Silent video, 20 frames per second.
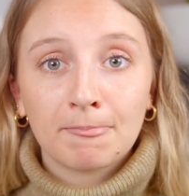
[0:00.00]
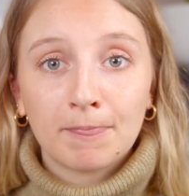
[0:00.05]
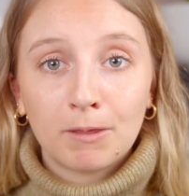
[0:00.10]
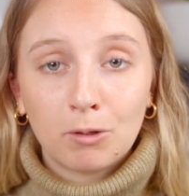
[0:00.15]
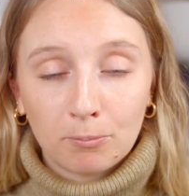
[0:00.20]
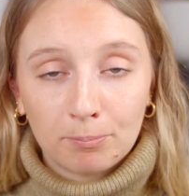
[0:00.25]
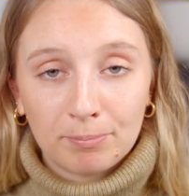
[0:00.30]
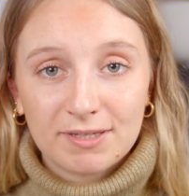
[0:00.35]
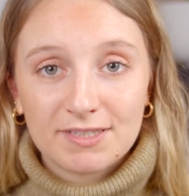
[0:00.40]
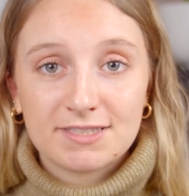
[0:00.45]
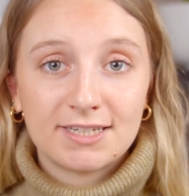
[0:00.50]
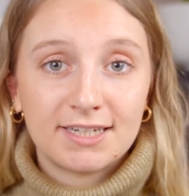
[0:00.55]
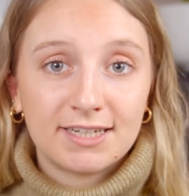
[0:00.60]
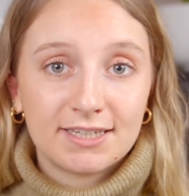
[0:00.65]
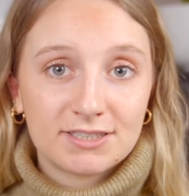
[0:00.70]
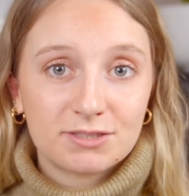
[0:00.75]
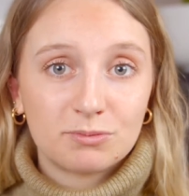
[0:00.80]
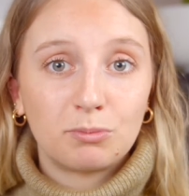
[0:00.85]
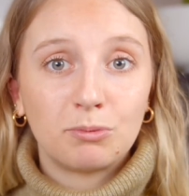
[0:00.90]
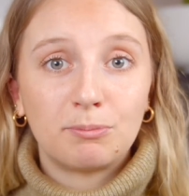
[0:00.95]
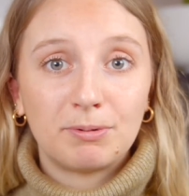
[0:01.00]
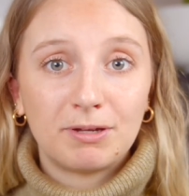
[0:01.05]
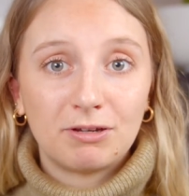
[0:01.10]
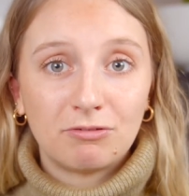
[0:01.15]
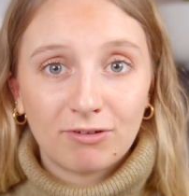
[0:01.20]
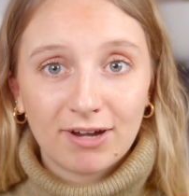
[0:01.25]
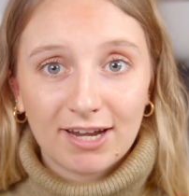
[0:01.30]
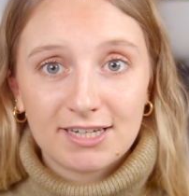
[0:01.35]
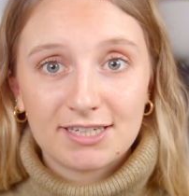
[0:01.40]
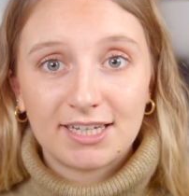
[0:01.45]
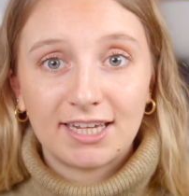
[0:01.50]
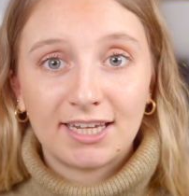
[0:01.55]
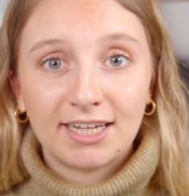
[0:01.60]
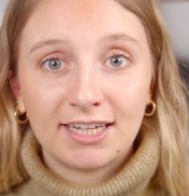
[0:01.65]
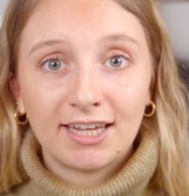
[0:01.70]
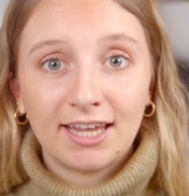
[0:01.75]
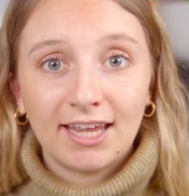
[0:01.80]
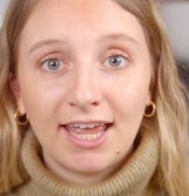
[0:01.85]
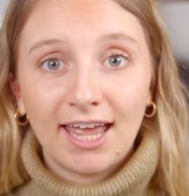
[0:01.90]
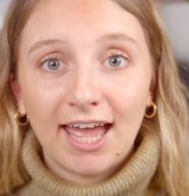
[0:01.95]
your business will be
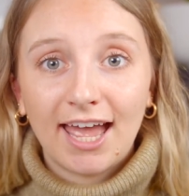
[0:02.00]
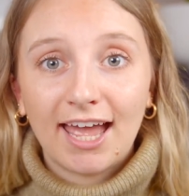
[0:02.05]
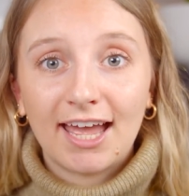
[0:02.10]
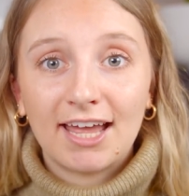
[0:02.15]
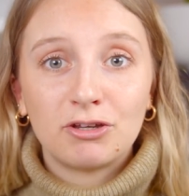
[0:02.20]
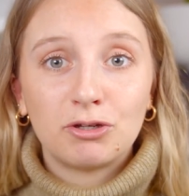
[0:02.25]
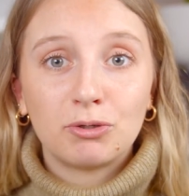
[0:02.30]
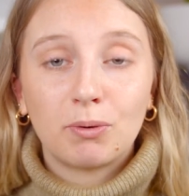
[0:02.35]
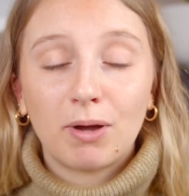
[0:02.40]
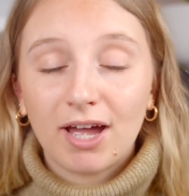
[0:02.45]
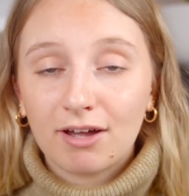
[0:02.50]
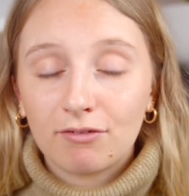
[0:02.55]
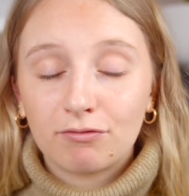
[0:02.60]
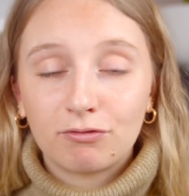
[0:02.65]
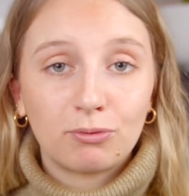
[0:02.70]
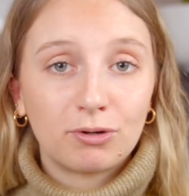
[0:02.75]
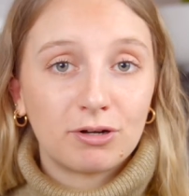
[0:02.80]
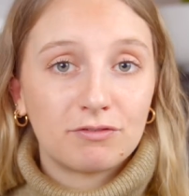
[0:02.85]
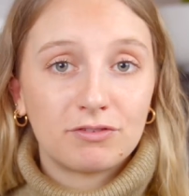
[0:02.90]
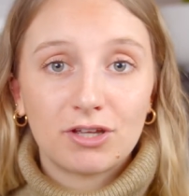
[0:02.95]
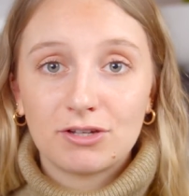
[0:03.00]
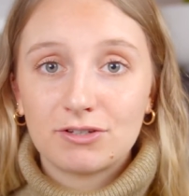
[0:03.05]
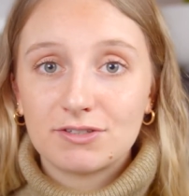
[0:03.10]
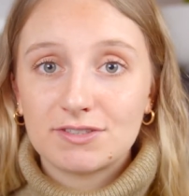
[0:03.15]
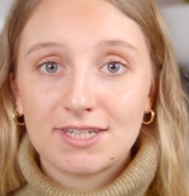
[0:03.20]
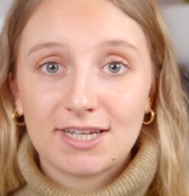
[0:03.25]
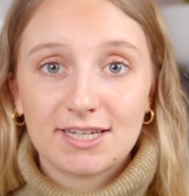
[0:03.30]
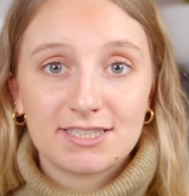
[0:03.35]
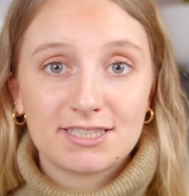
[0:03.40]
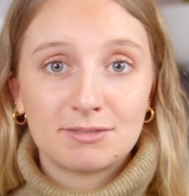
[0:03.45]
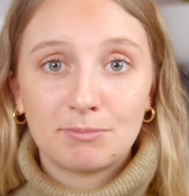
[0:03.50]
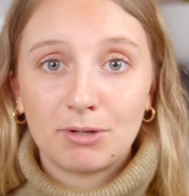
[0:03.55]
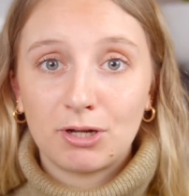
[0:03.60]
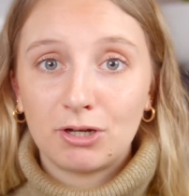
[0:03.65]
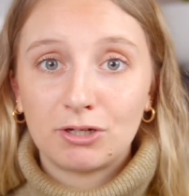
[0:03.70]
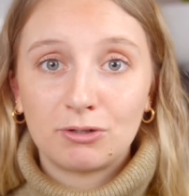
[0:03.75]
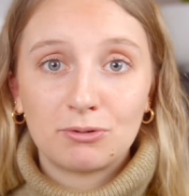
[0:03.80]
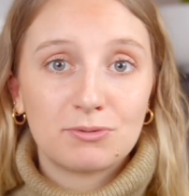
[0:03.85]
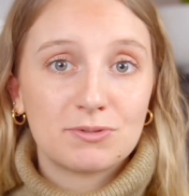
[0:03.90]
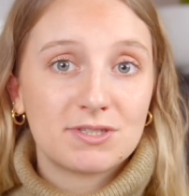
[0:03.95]
ready and you'll have all of those
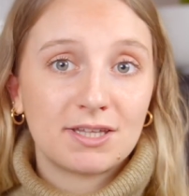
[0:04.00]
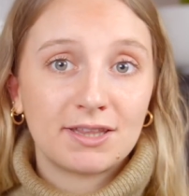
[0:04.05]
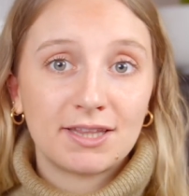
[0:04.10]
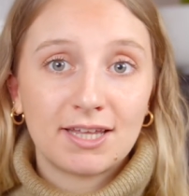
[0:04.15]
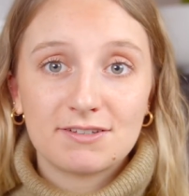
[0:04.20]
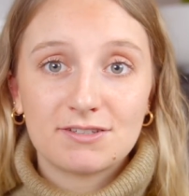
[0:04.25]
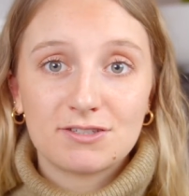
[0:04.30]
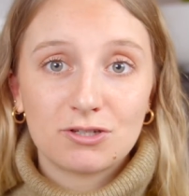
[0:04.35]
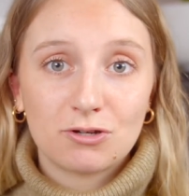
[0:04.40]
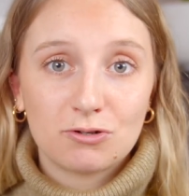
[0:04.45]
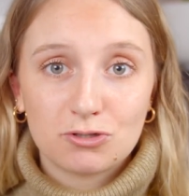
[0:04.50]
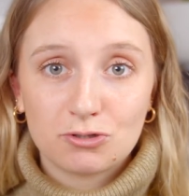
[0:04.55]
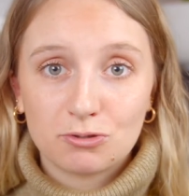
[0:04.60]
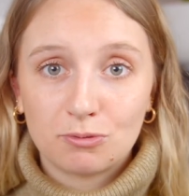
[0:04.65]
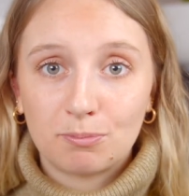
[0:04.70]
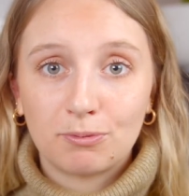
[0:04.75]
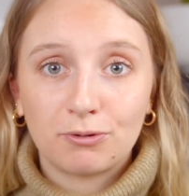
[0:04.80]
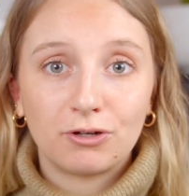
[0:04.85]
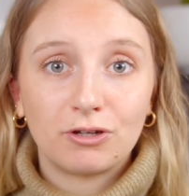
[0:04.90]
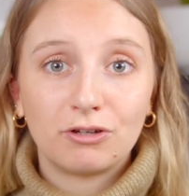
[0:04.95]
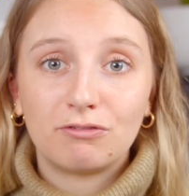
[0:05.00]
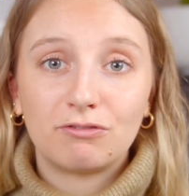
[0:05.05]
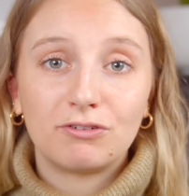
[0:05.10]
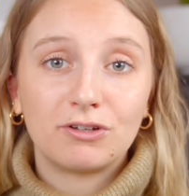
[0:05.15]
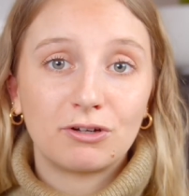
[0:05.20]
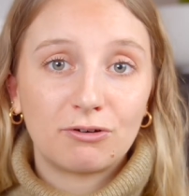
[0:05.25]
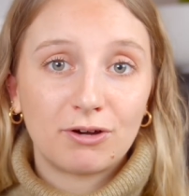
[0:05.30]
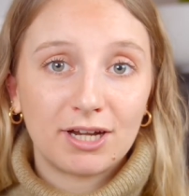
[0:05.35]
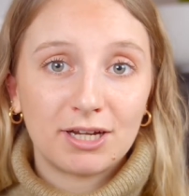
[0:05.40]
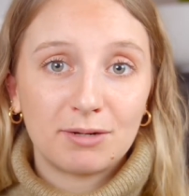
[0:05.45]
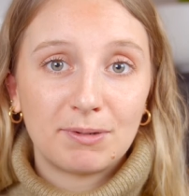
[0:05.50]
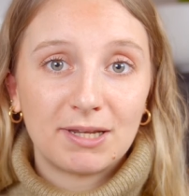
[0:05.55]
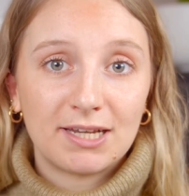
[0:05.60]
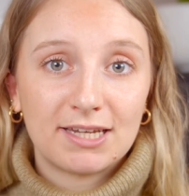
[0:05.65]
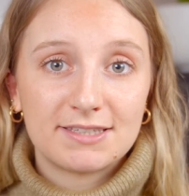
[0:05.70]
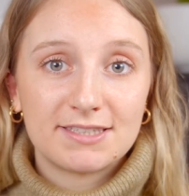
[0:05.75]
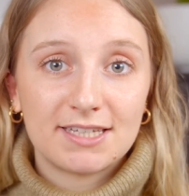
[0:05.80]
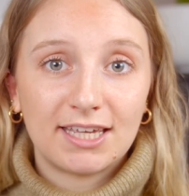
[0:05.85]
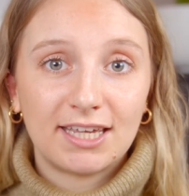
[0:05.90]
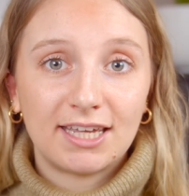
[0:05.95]
testimonials and that social proof and
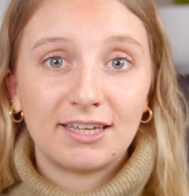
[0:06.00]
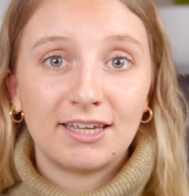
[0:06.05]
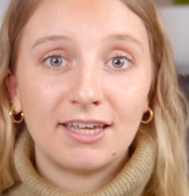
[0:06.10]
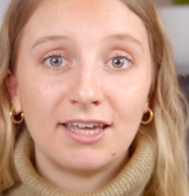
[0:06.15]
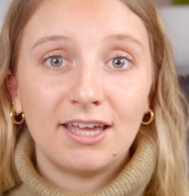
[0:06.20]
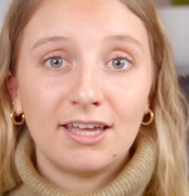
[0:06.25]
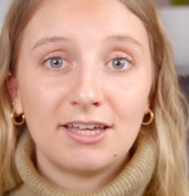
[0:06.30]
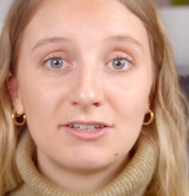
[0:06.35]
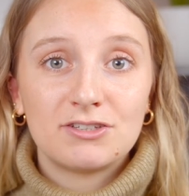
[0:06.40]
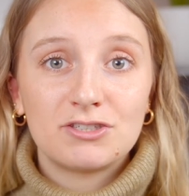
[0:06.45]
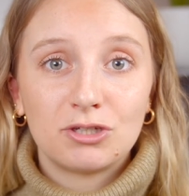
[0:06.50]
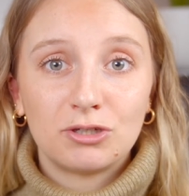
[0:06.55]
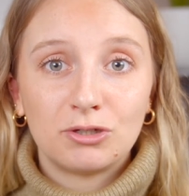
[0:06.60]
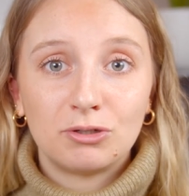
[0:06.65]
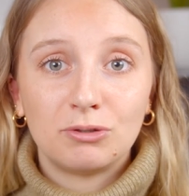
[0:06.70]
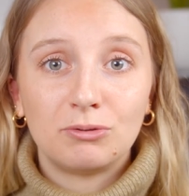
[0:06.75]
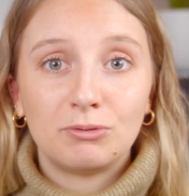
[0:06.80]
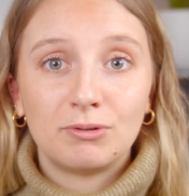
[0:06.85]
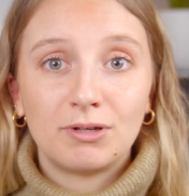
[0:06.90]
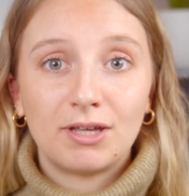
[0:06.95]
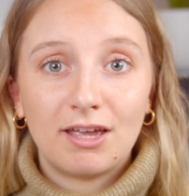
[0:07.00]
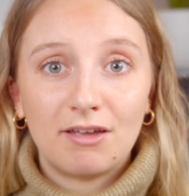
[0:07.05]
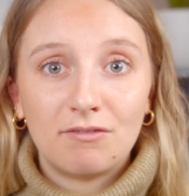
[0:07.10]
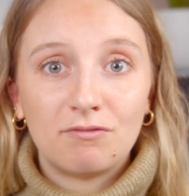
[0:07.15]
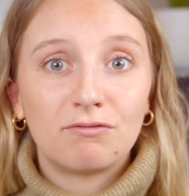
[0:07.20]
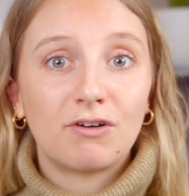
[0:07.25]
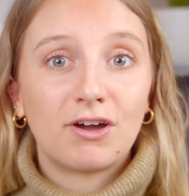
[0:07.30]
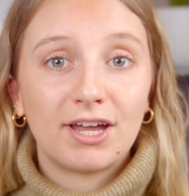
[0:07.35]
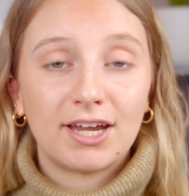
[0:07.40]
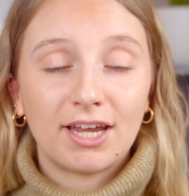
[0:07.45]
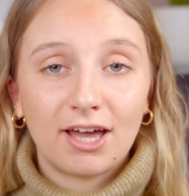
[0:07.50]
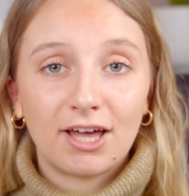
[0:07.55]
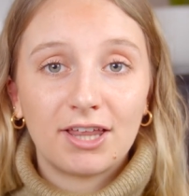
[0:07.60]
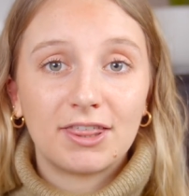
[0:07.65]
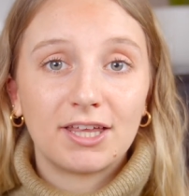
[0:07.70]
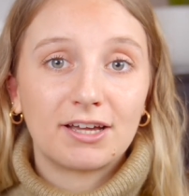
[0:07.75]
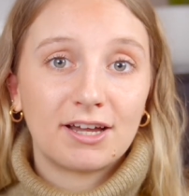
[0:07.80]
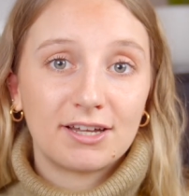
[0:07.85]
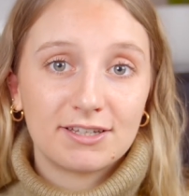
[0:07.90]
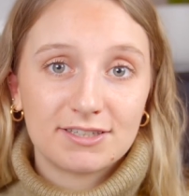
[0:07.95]
credibility to invite
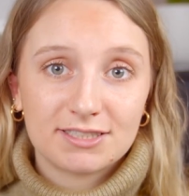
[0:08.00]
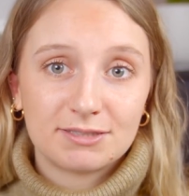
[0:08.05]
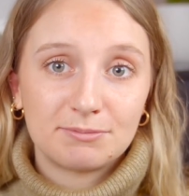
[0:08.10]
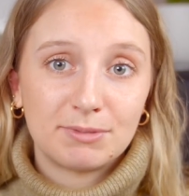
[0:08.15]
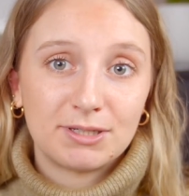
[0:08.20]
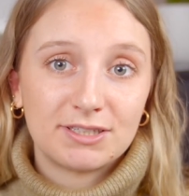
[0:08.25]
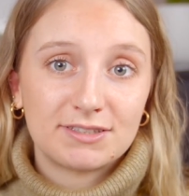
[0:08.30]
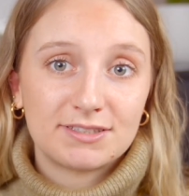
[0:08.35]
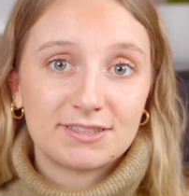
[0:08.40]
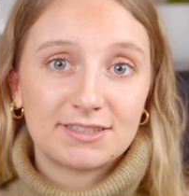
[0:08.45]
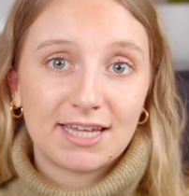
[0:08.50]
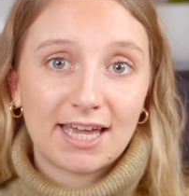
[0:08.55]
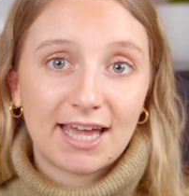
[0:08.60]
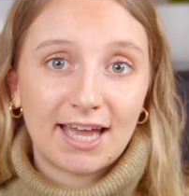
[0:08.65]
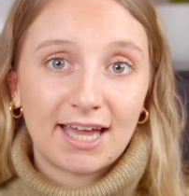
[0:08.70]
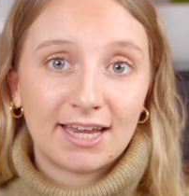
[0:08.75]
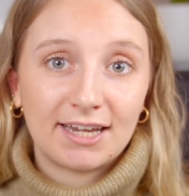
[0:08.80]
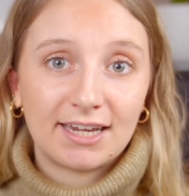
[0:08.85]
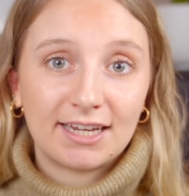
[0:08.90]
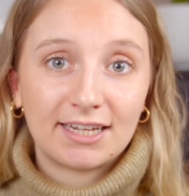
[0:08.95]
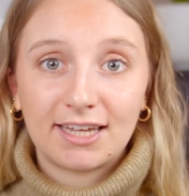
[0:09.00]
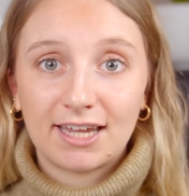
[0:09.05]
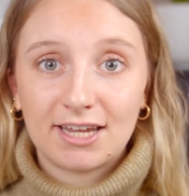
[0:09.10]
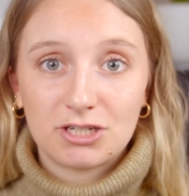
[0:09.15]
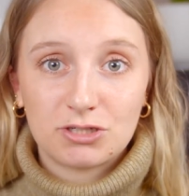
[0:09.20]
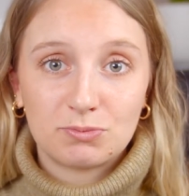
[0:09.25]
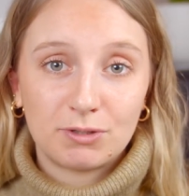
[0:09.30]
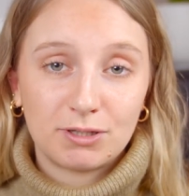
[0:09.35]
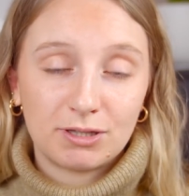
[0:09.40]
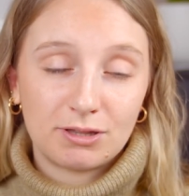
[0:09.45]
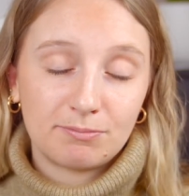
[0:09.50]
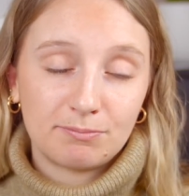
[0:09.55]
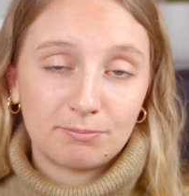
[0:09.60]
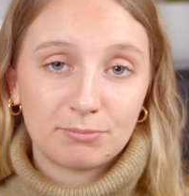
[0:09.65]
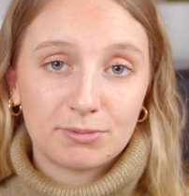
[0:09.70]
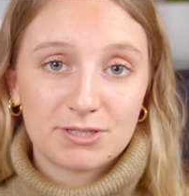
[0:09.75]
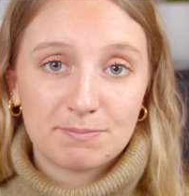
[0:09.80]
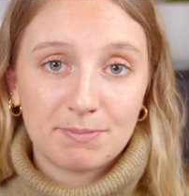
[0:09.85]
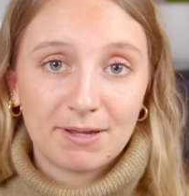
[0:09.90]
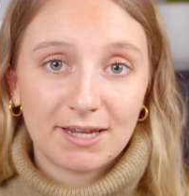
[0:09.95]
other customers and engage with
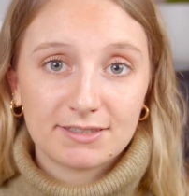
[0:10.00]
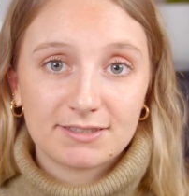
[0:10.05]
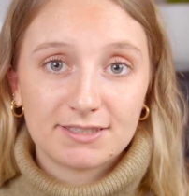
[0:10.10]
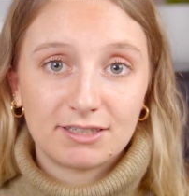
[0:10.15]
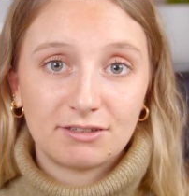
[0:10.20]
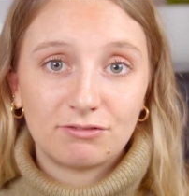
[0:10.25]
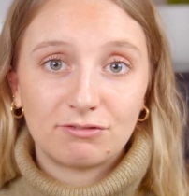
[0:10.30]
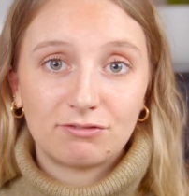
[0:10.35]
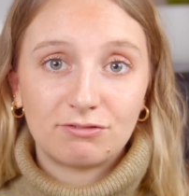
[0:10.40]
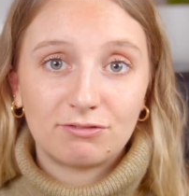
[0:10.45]
prospective